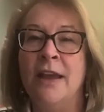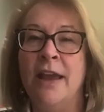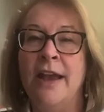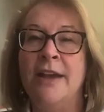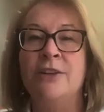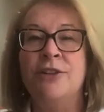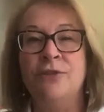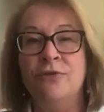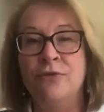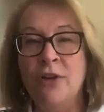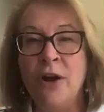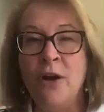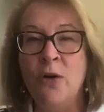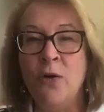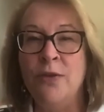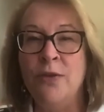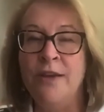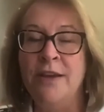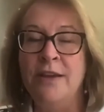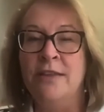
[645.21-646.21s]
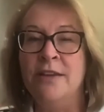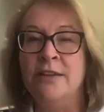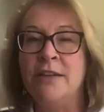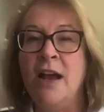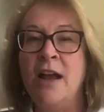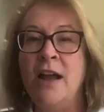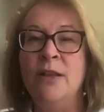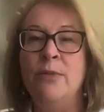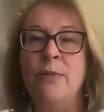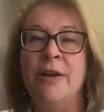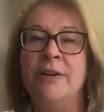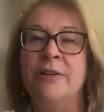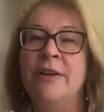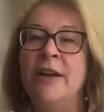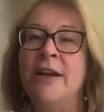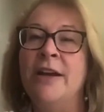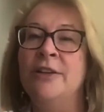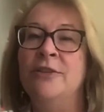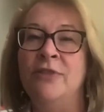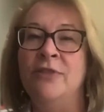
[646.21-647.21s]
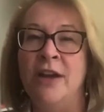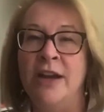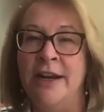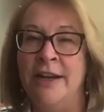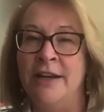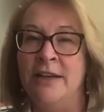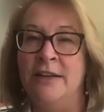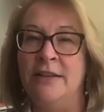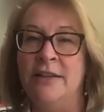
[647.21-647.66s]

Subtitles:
as you know, the Taliban are not united.